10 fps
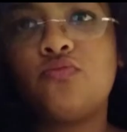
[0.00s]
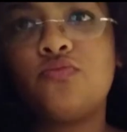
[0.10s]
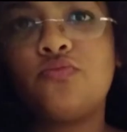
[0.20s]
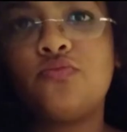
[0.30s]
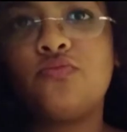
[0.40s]

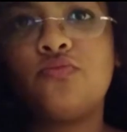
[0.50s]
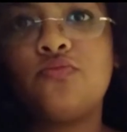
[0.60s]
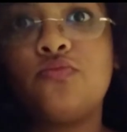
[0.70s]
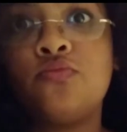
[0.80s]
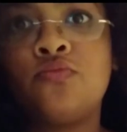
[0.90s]

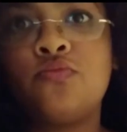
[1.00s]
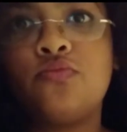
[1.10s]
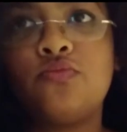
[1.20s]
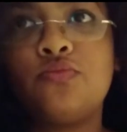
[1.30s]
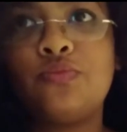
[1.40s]

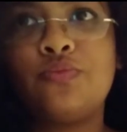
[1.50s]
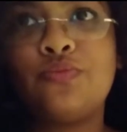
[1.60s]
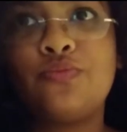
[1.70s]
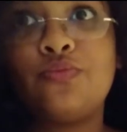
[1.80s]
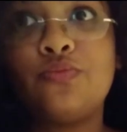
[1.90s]

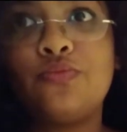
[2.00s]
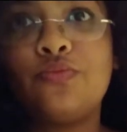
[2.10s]
[no speech]